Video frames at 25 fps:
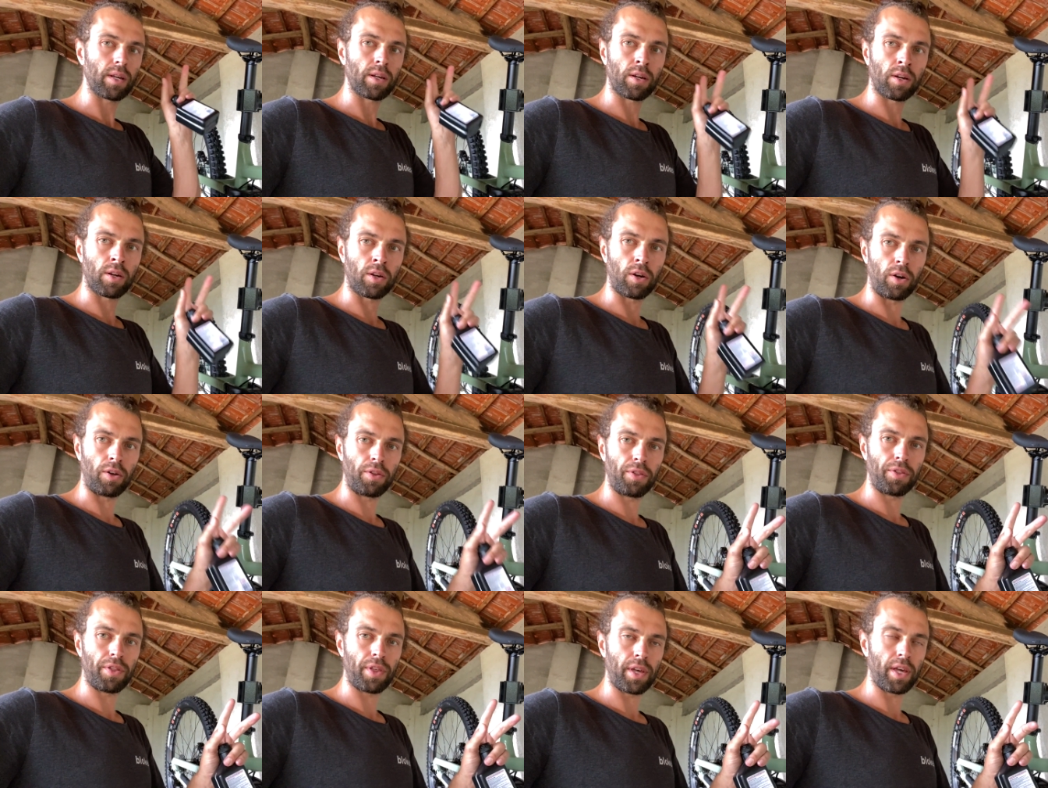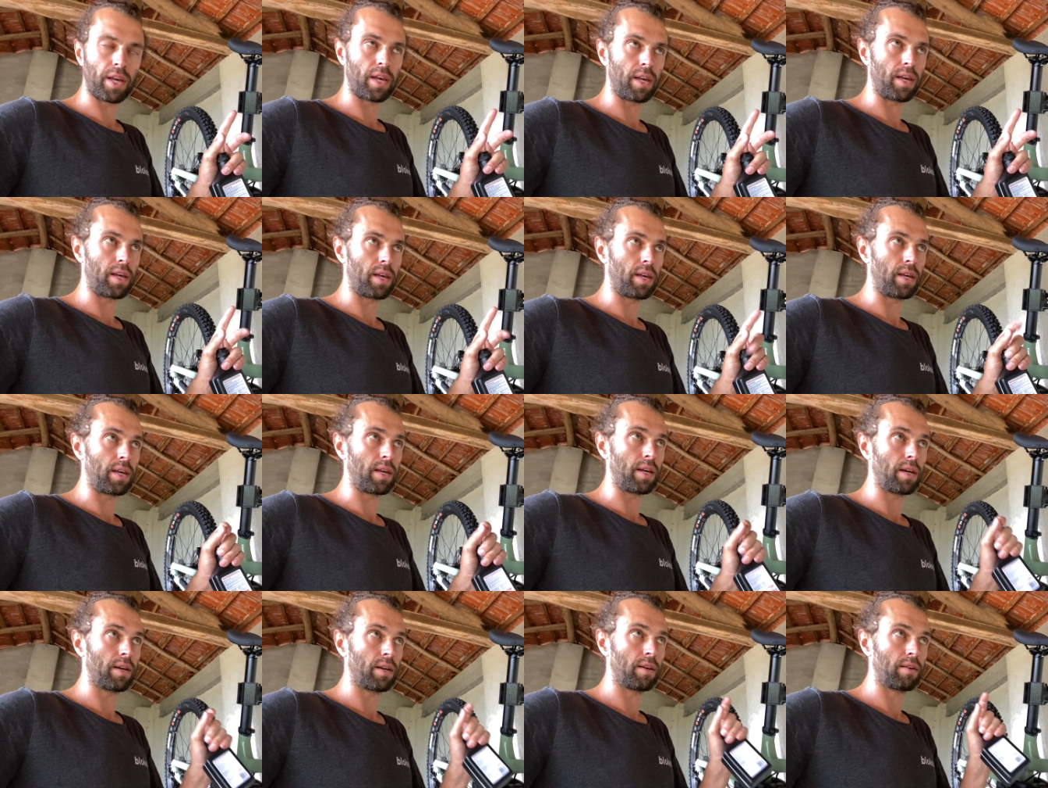Got
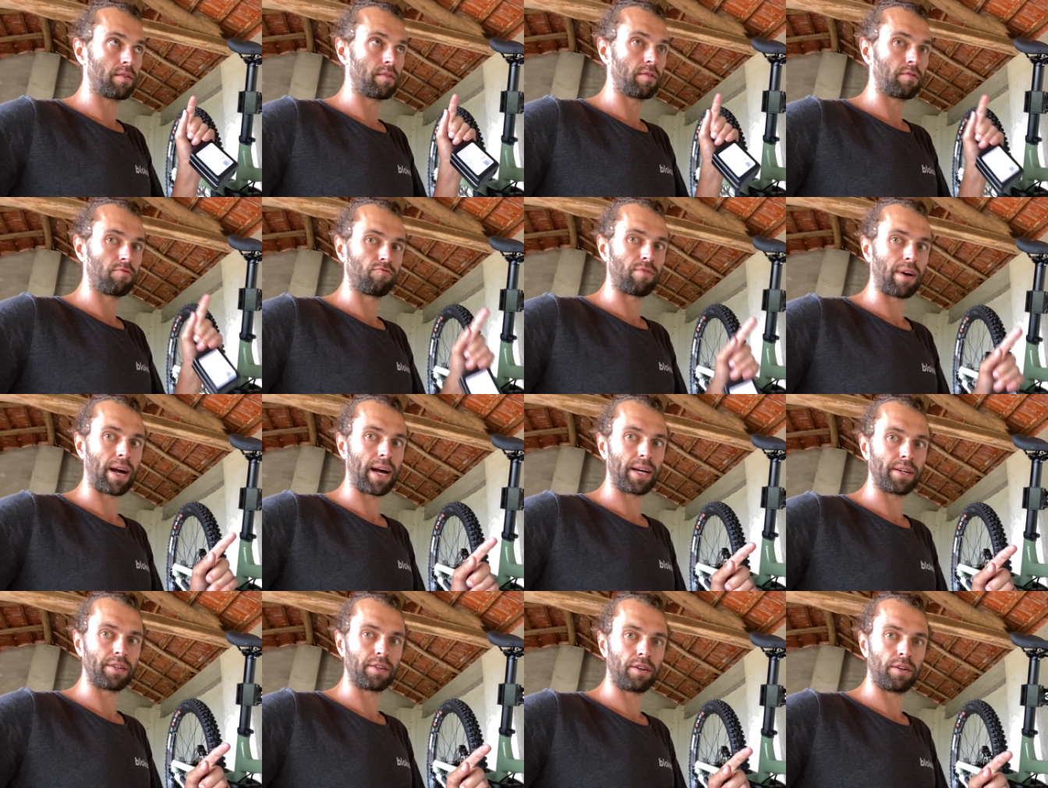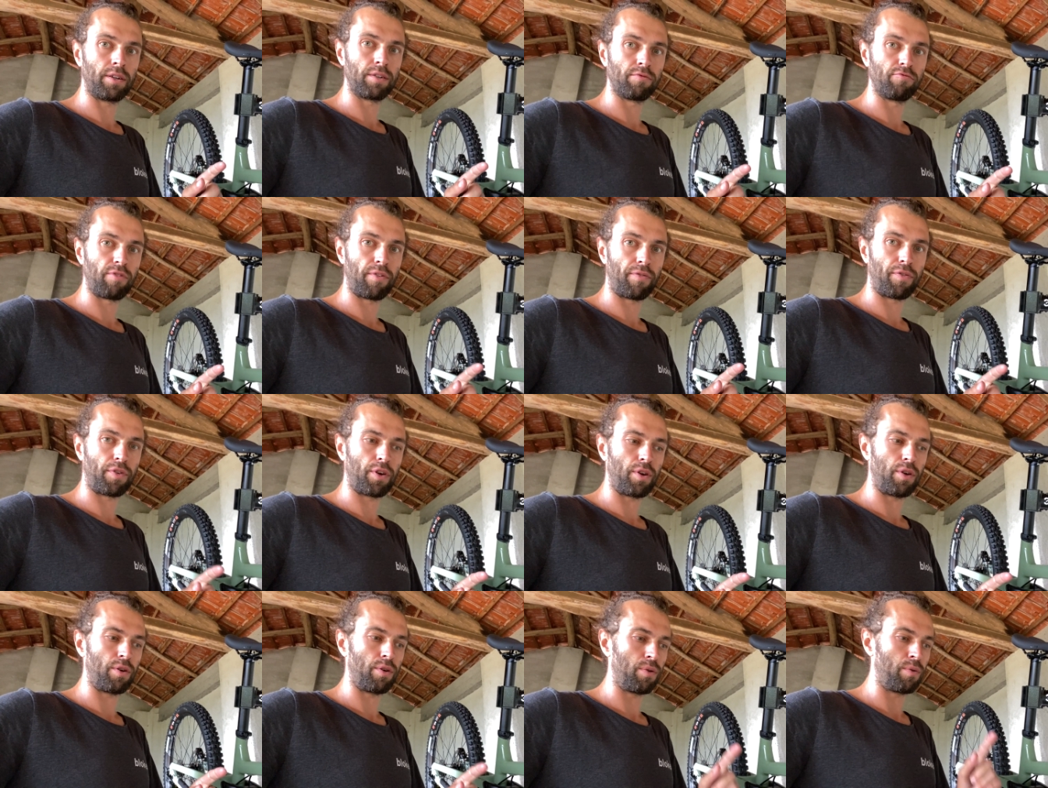the Radon
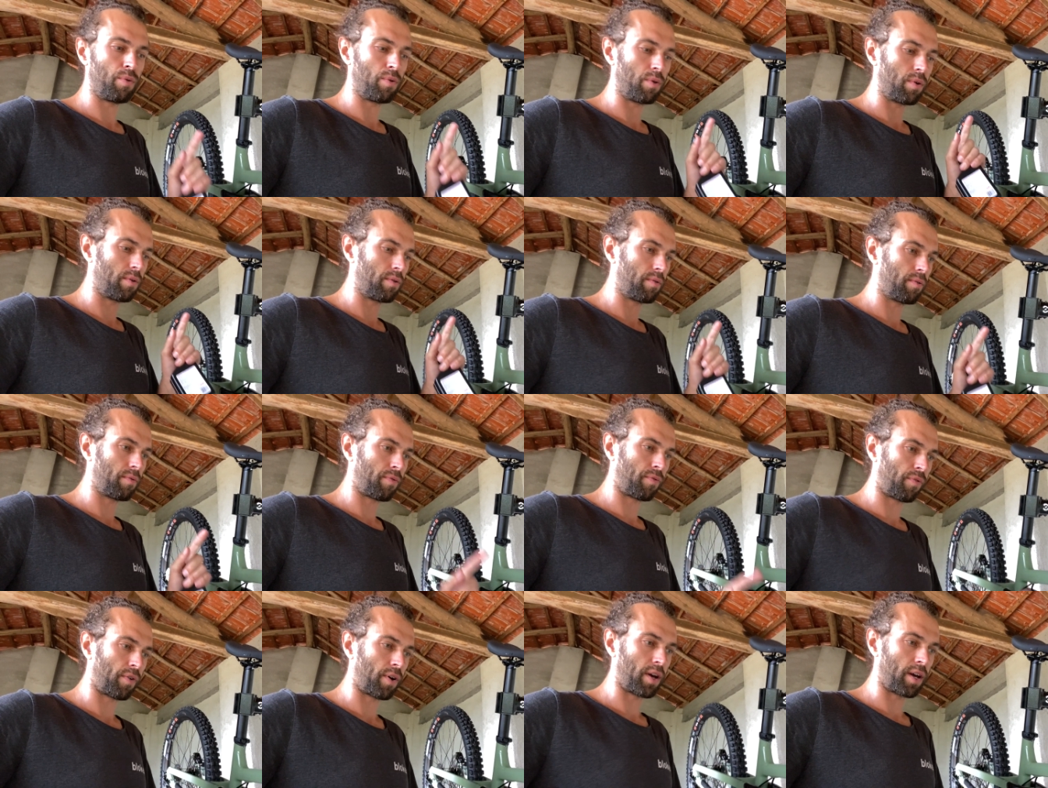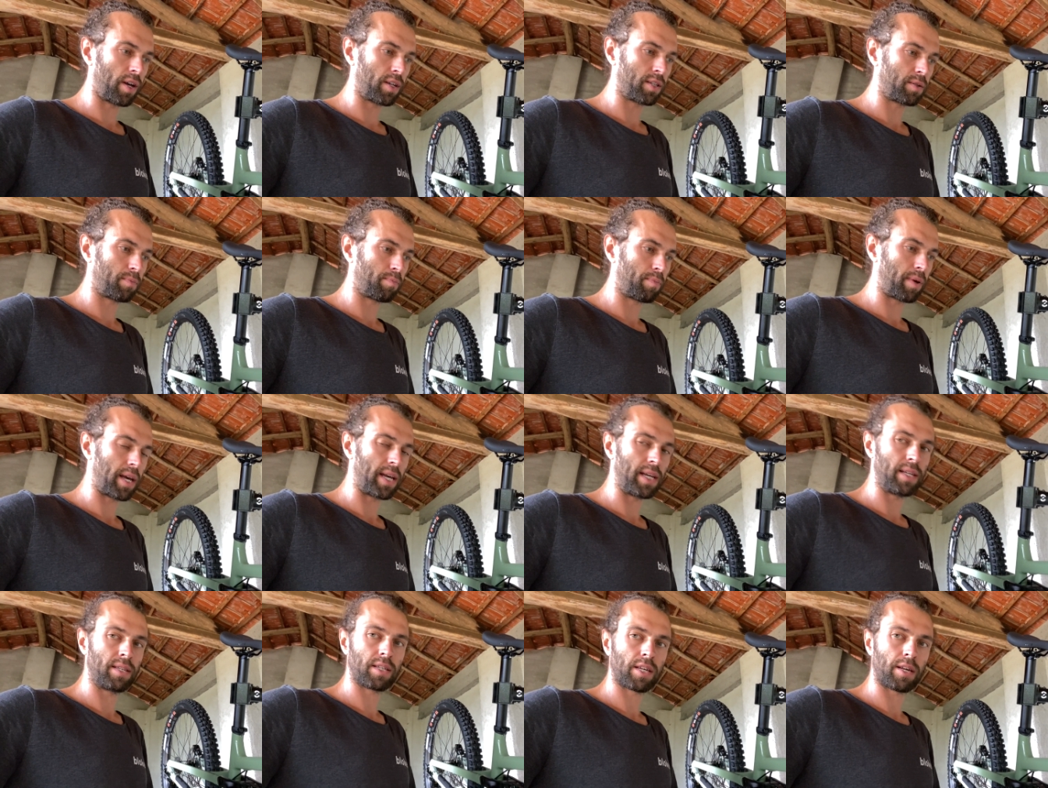review first
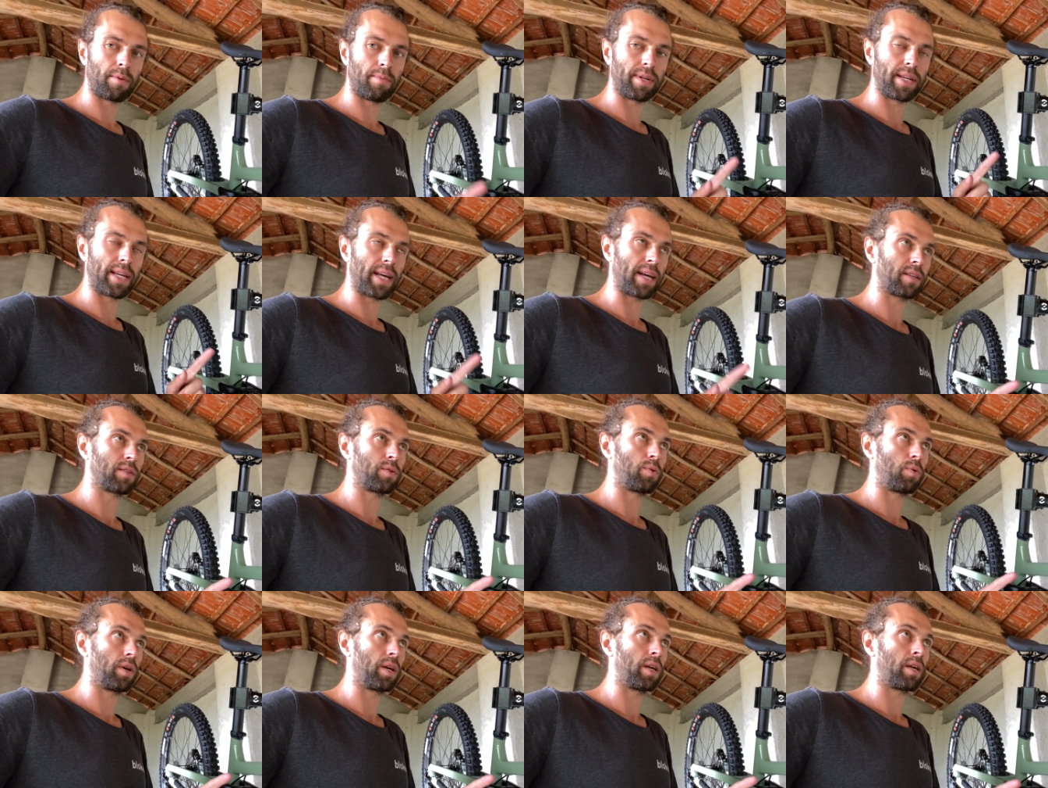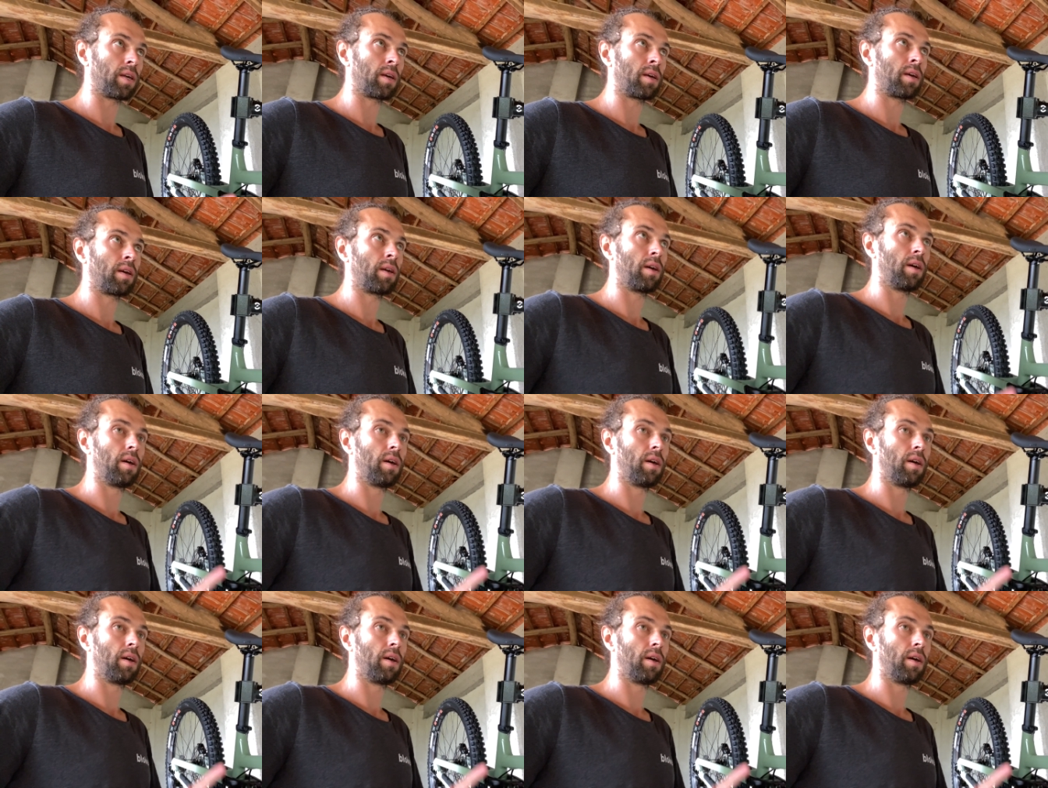piece coming next week.